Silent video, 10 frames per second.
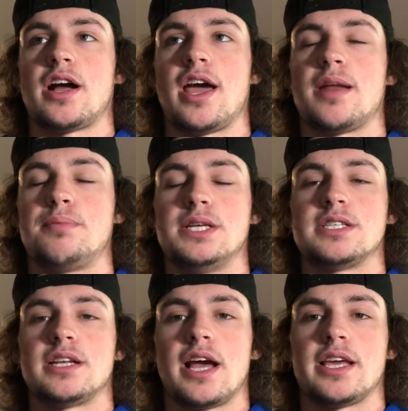I had a piece
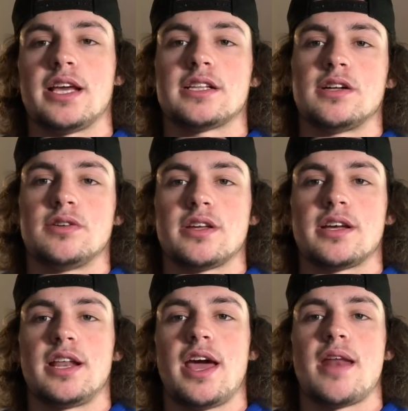of Nike clothing
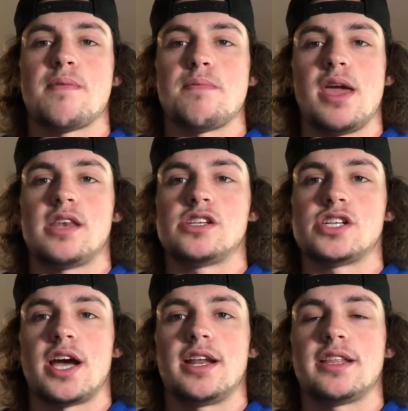and it had a Made in
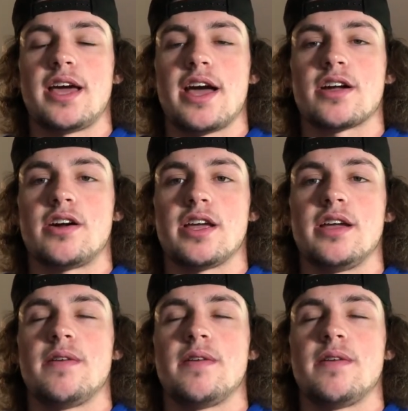China tag on it,